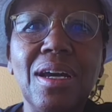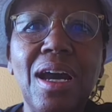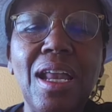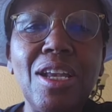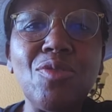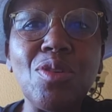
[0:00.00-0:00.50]

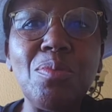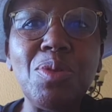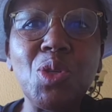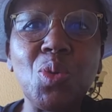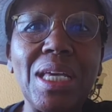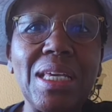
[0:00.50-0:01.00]
Galento
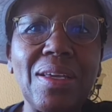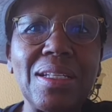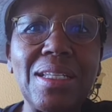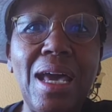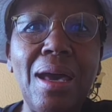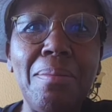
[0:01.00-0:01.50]
bizwa e
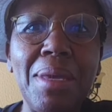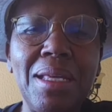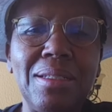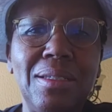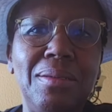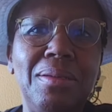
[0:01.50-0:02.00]

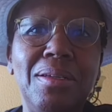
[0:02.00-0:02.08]
retirement.